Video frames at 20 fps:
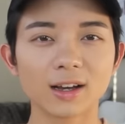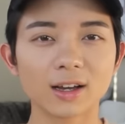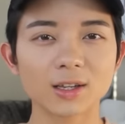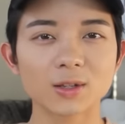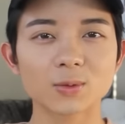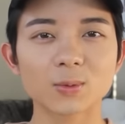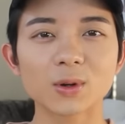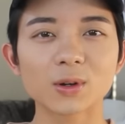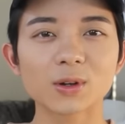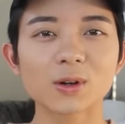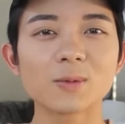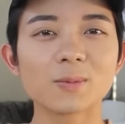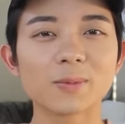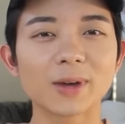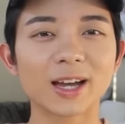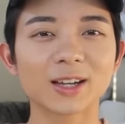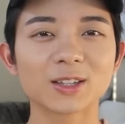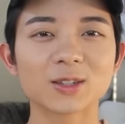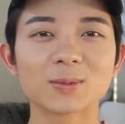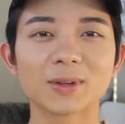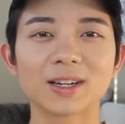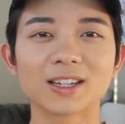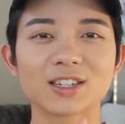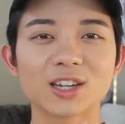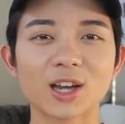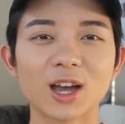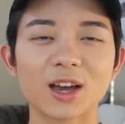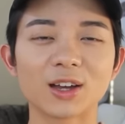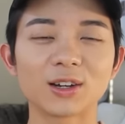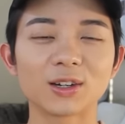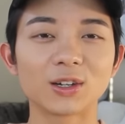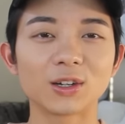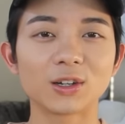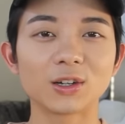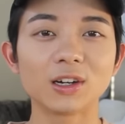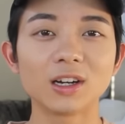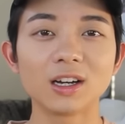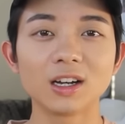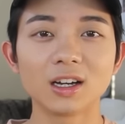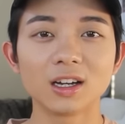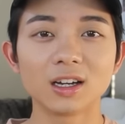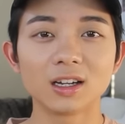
guys, welcome back to my channel.